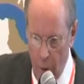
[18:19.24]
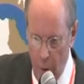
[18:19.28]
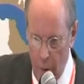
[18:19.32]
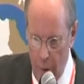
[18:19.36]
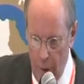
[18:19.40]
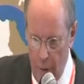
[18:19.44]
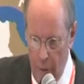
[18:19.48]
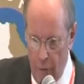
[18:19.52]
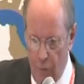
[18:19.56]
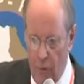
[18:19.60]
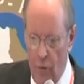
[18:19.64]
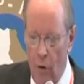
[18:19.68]

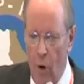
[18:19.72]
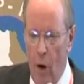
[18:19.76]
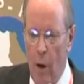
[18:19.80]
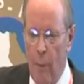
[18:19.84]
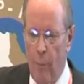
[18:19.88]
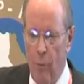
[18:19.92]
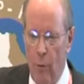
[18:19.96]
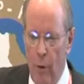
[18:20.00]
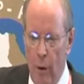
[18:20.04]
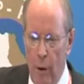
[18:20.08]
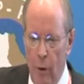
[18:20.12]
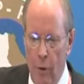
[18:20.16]
lease
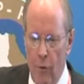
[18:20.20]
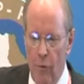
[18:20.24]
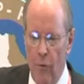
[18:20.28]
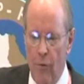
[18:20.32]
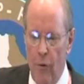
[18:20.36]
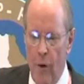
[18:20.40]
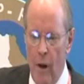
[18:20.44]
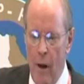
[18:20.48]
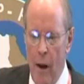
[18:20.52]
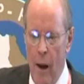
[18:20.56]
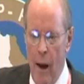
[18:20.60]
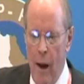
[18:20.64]

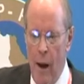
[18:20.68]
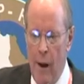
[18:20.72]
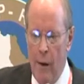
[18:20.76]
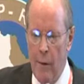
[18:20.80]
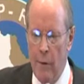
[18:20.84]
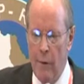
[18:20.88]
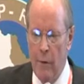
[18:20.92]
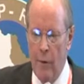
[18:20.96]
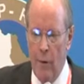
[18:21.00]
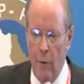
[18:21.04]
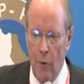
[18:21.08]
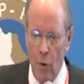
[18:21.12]
operators
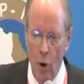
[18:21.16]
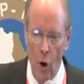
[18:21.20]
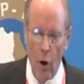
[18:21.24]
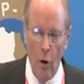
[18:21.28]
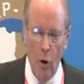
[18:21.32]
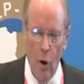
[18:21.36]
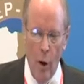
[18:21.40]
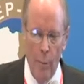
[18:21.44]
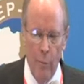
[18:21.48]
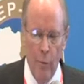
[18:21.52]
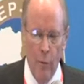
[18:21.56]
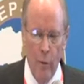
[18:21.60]
and
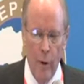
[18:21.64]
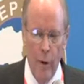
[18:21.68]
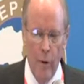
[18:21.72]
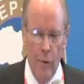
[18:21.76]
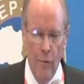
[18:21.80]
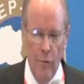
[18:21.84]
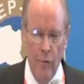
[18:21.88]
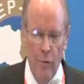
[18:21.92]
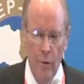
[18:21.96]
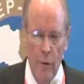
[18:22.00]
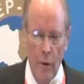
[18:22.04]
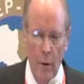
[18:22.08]

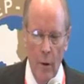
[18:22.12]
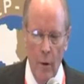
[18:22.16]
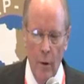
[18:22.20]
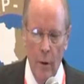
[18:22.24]
non-operators.